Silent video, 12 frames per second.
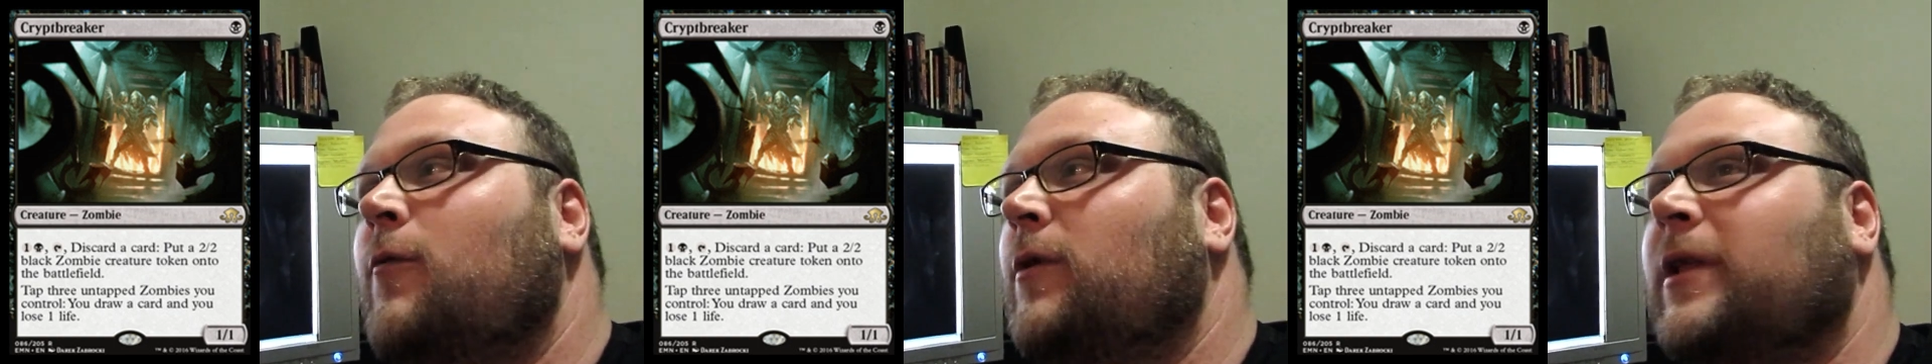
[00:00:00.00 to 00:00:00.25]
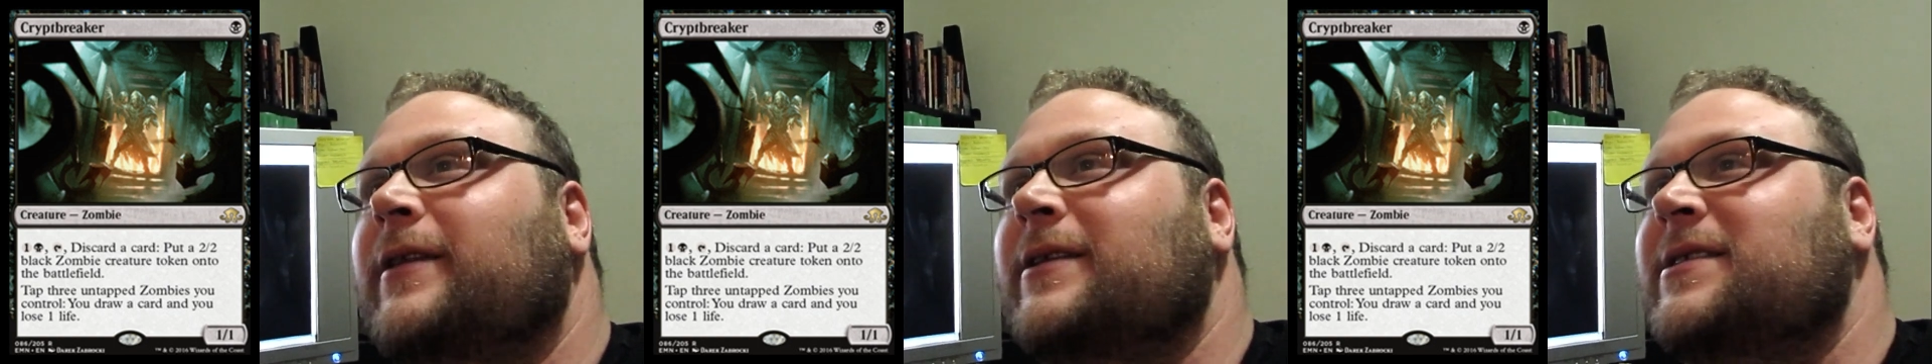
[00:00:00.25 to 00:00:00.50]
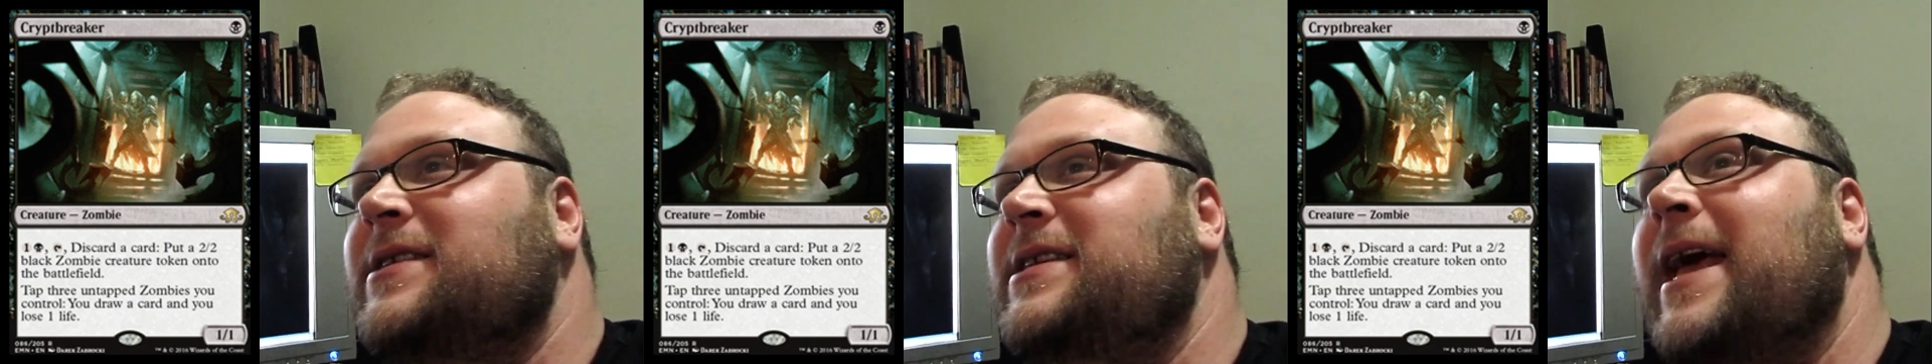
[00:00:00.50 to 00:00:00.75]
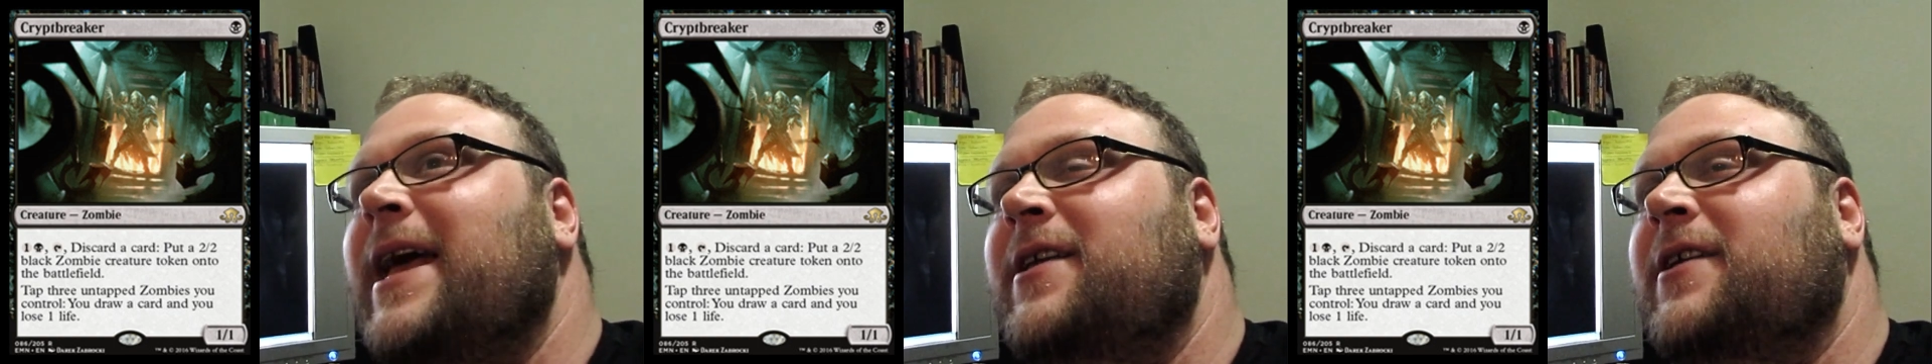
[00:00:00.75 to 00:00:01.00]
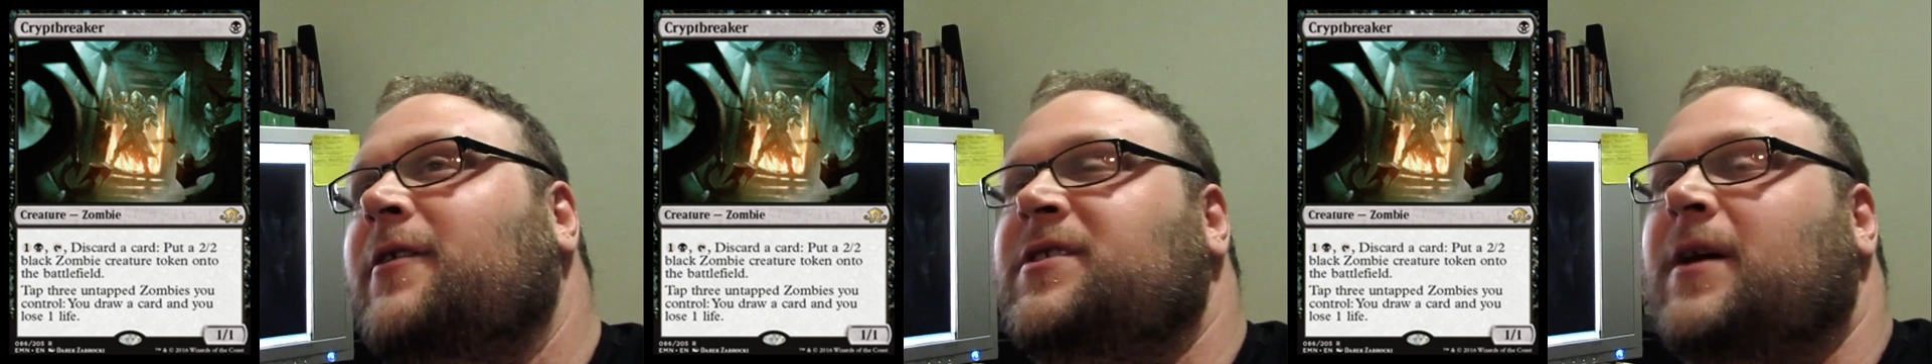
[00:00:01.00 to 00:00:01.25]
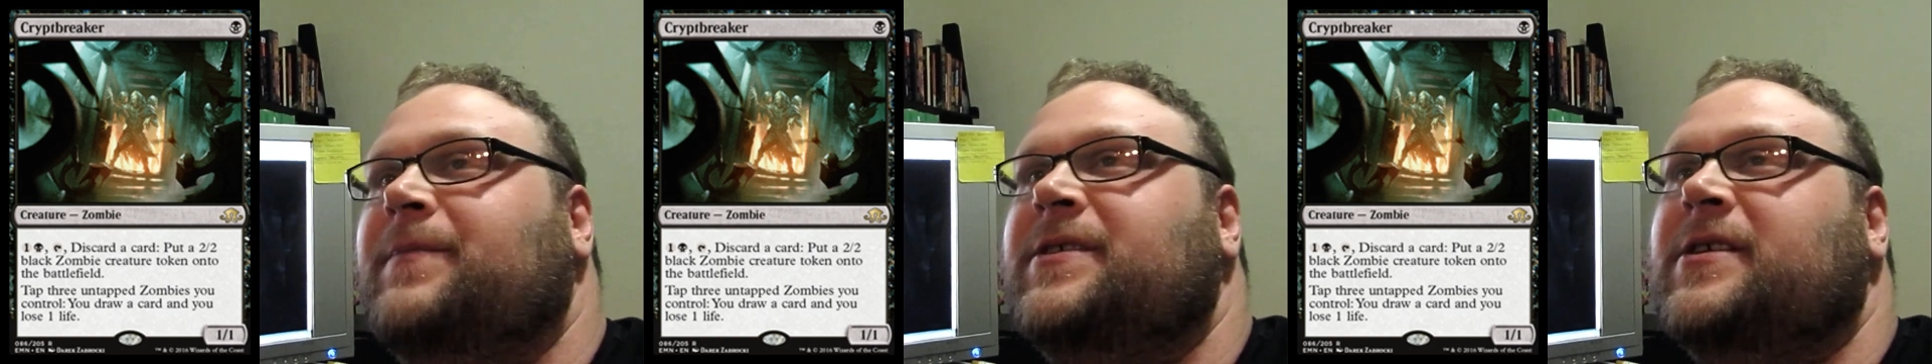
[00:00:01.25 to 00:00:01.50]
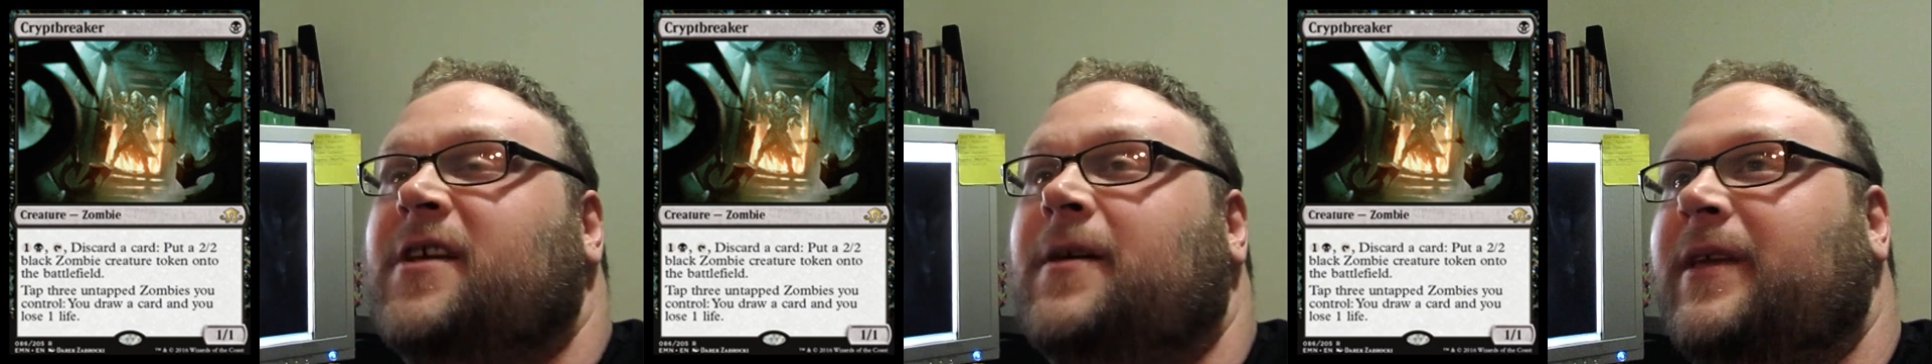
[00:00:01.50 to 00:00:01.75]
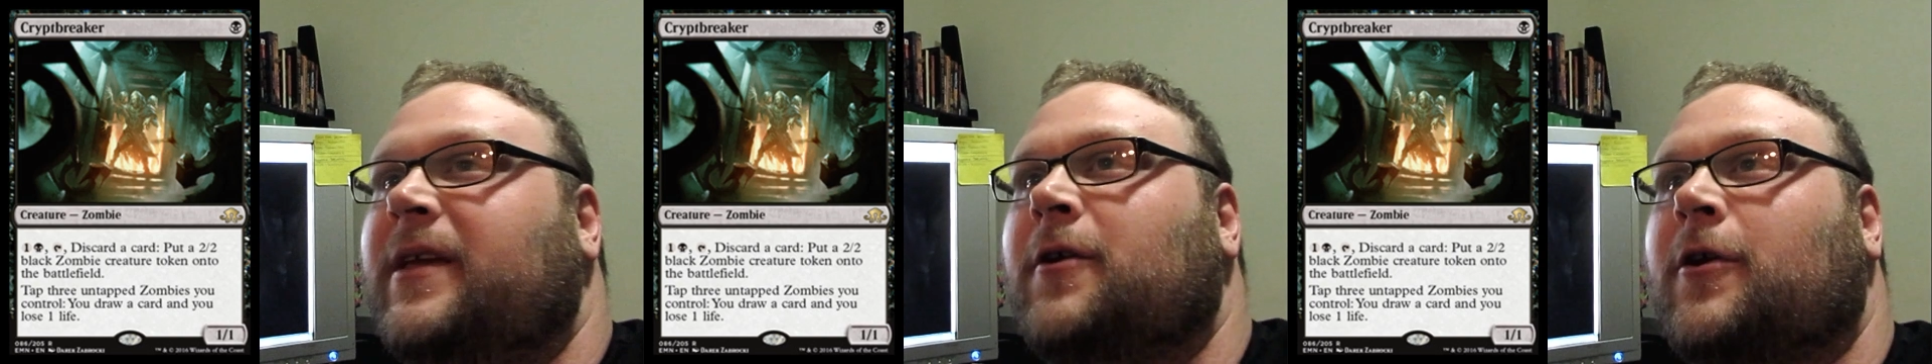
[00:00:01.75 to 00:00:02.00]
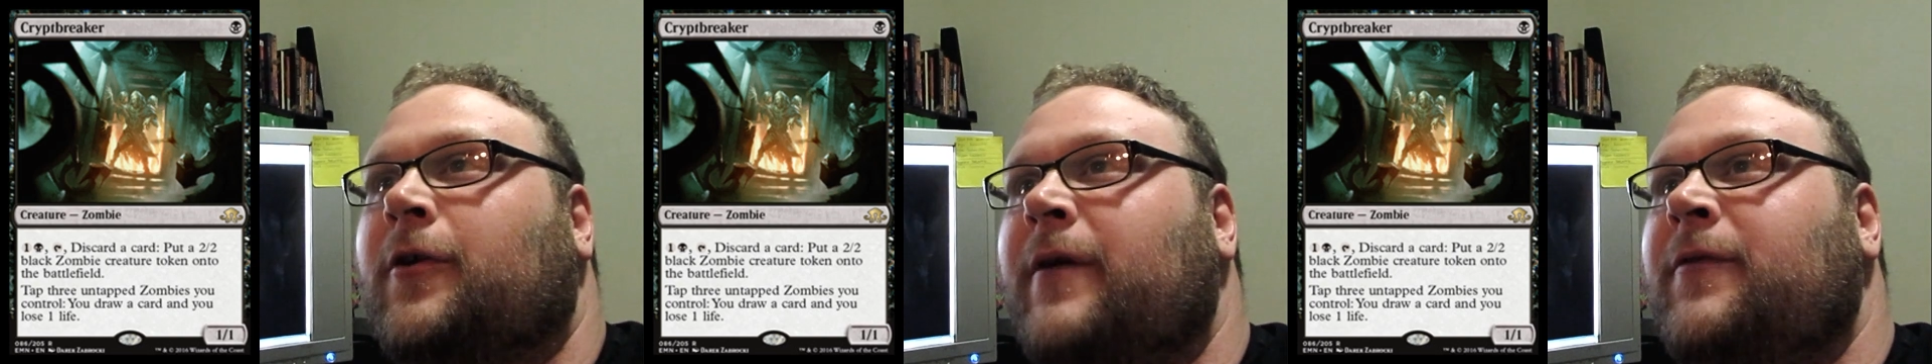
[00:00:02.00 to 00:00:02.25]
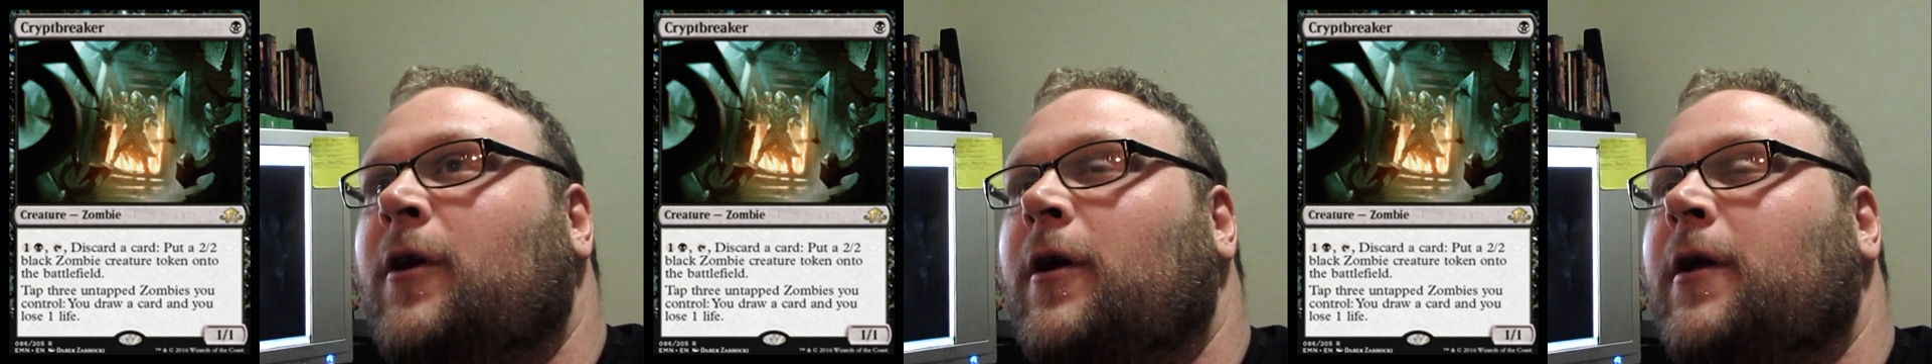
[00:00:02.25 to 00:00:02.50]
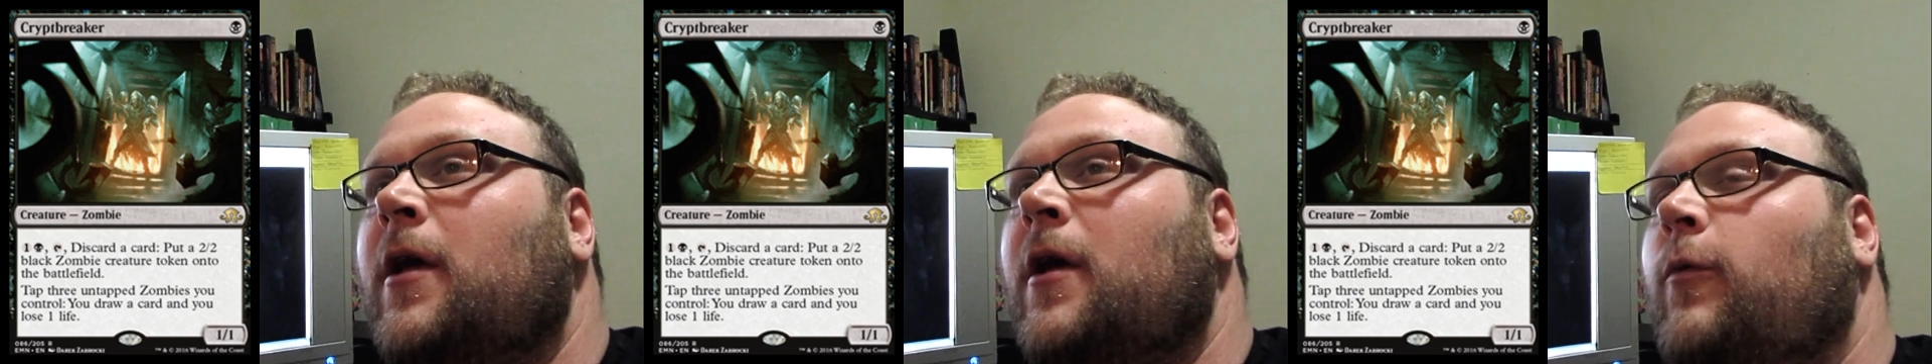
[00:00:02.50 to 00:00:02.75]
Relentless Dead, you know, dumping something in our graveyard,